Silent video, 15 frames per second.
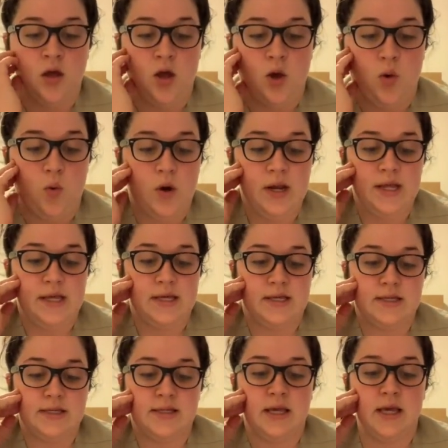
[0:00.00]
What
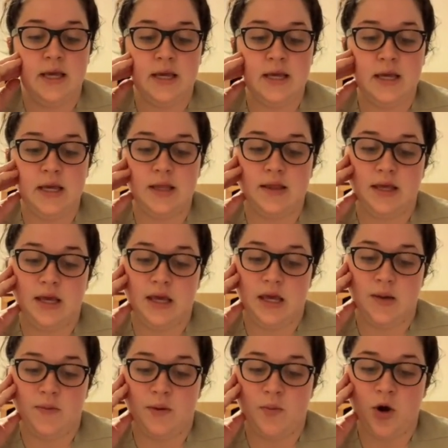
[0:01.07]
is the
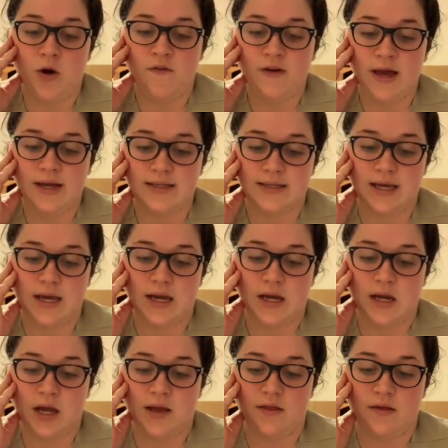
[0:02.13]
MMR
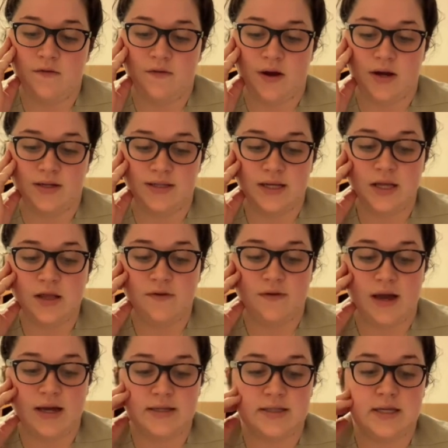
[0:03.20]
vaccine and the varicella
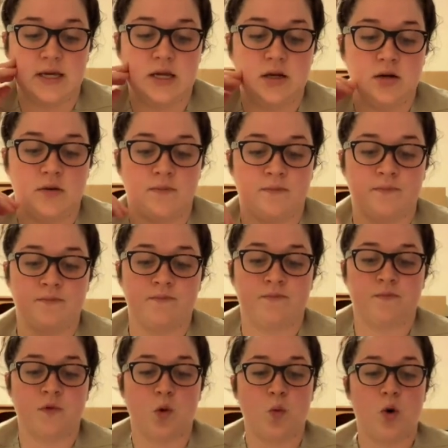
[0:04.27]
vaccine?
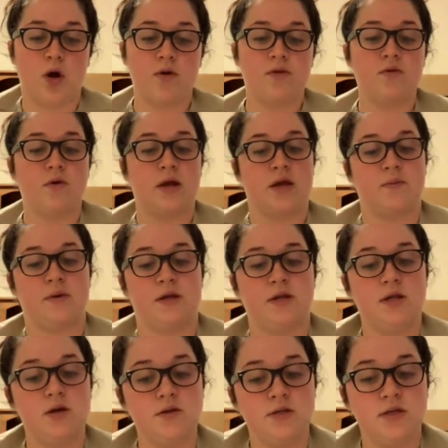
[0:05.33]
What are the recommended
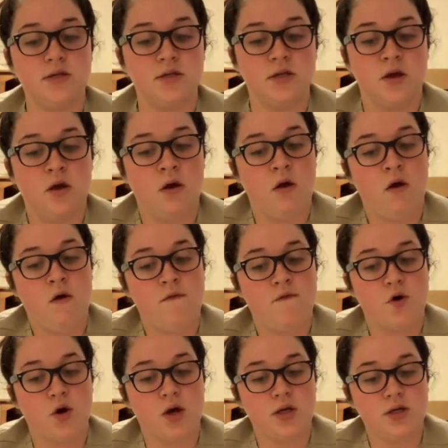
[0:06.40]
doses
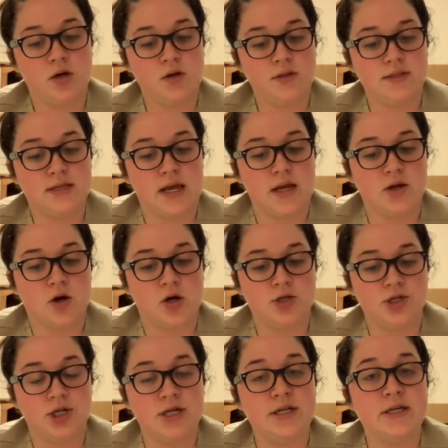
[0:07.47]
for adults and
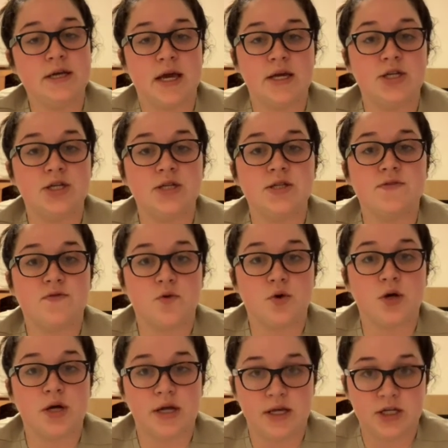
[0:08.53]
contraindications
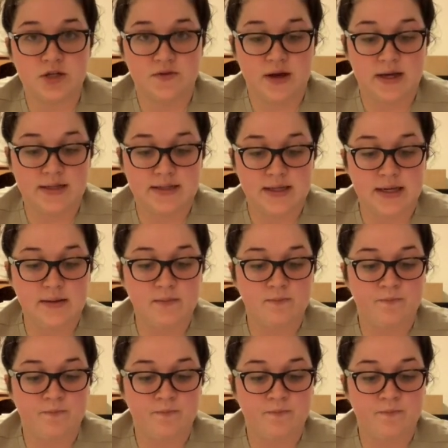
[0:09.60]
for each vaccine?